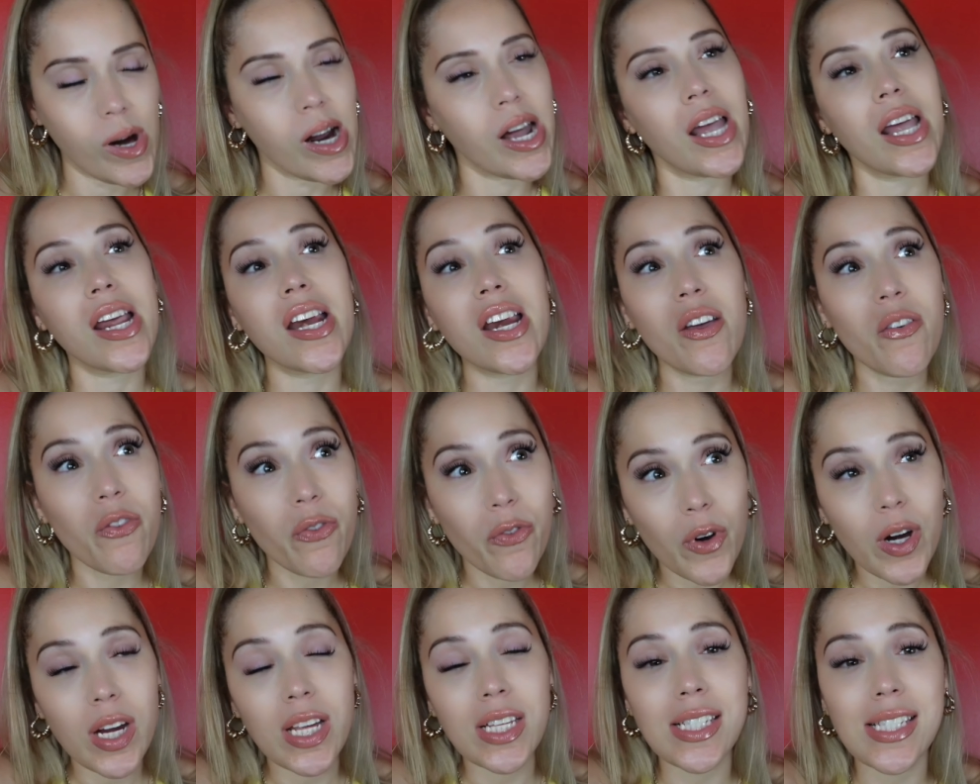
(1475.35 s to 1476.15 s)
Any
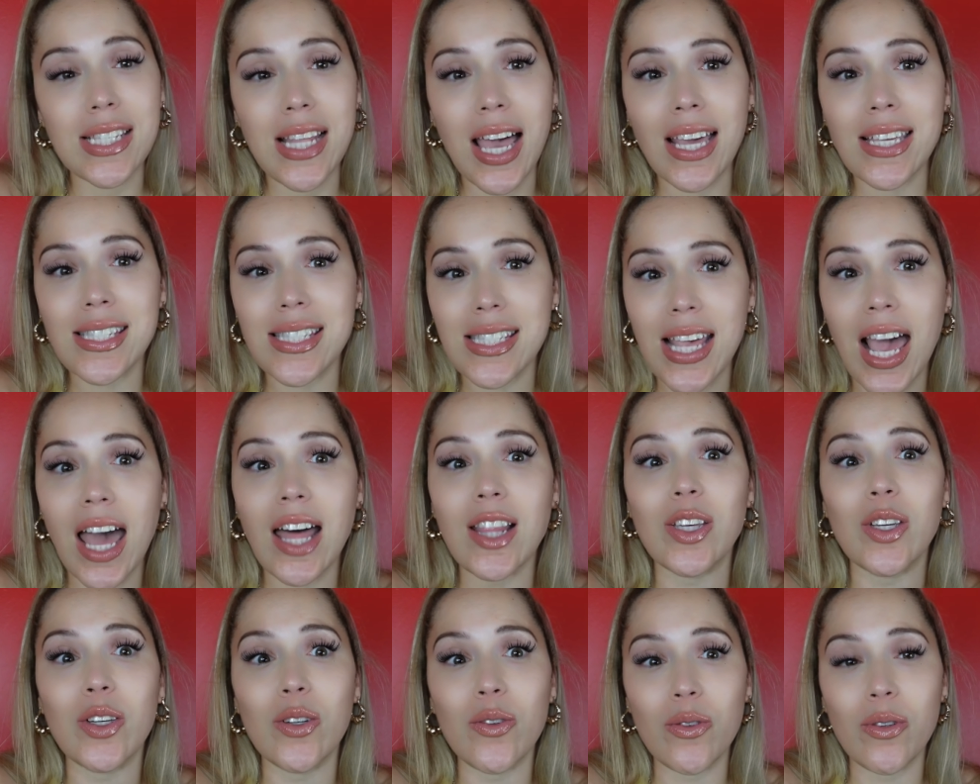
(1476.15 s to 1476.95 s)
friends like
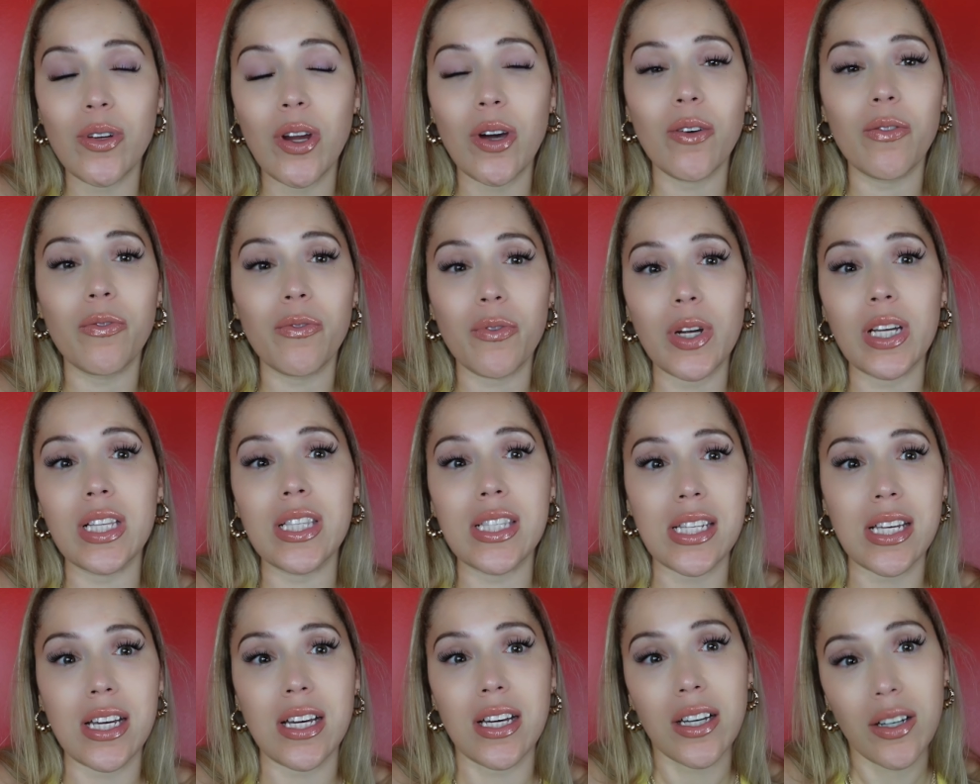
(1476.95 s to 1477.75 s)
Sally who know
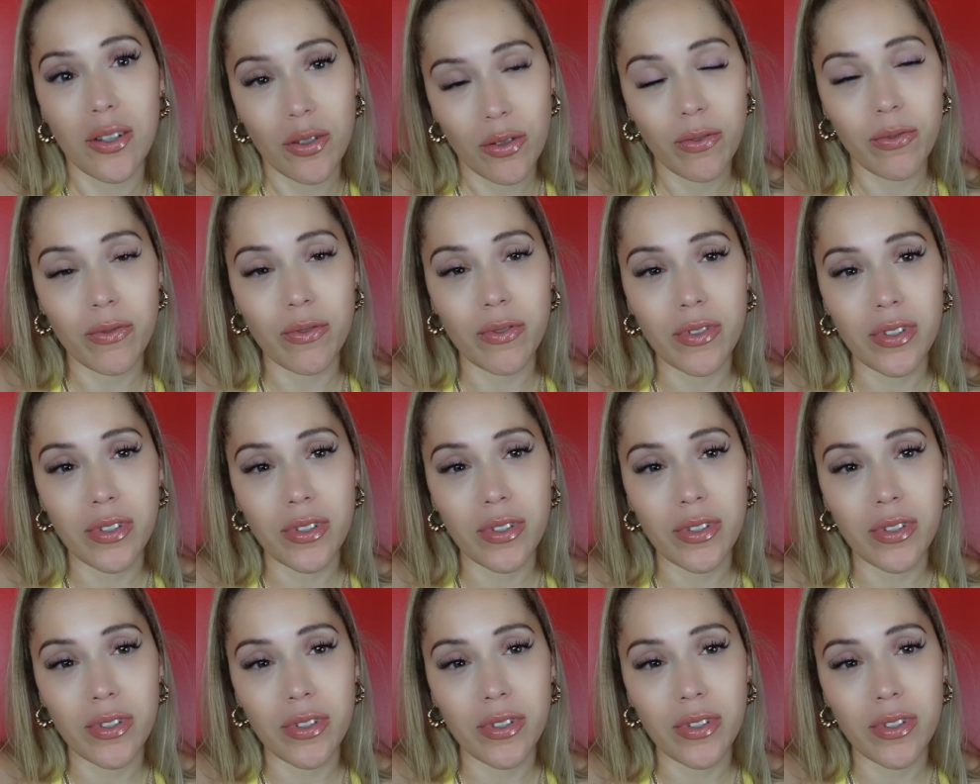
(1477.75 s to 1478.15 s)
friends of,